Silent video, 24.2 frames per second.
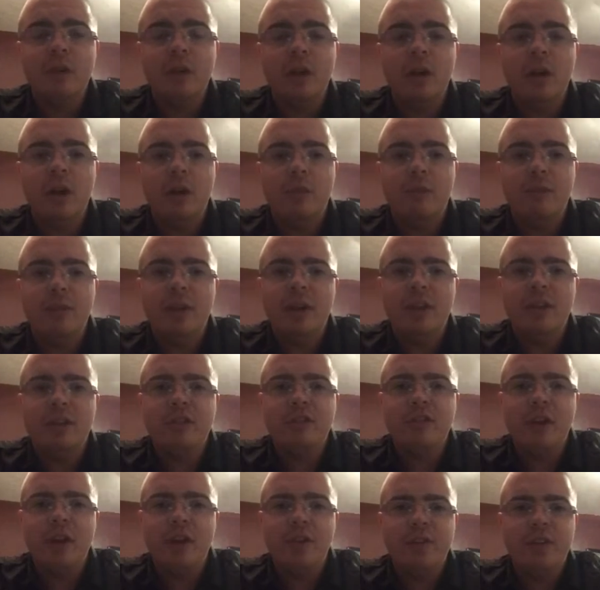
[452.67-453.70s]
But yeah, their
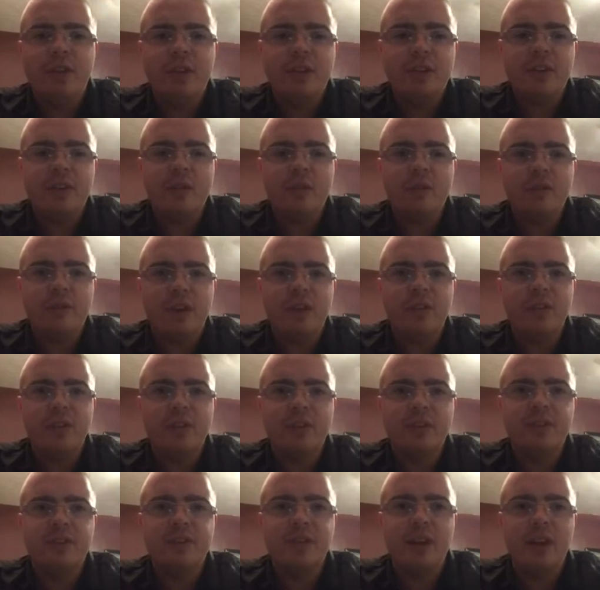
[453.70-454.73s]
draft needs, I would
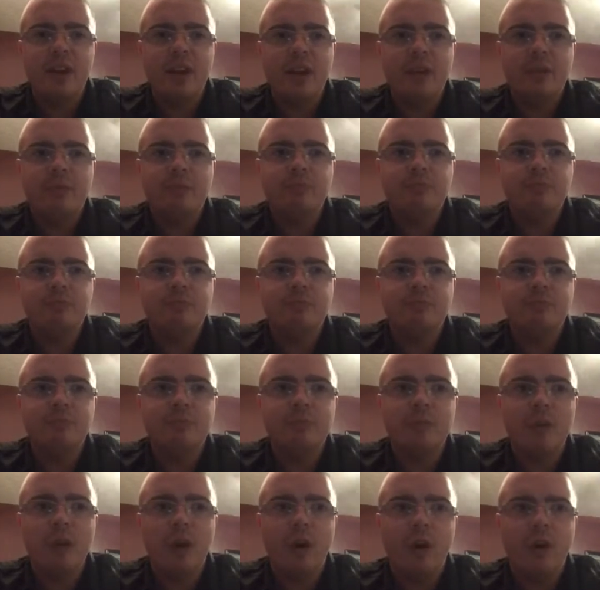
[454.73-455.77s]
definitely say
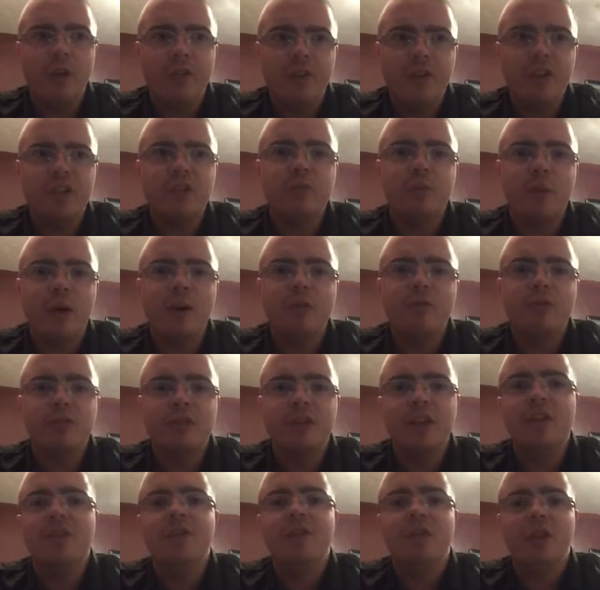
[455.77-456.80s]
offense, wide
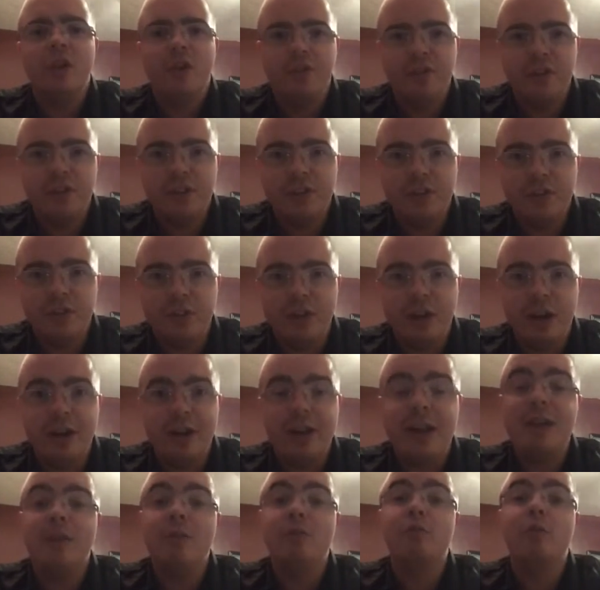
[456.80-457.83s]
receiver, and offensive line,
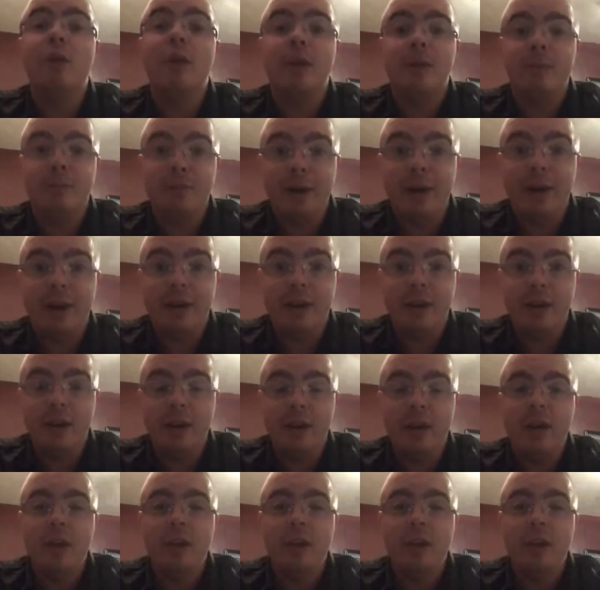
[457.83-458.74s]
and running back.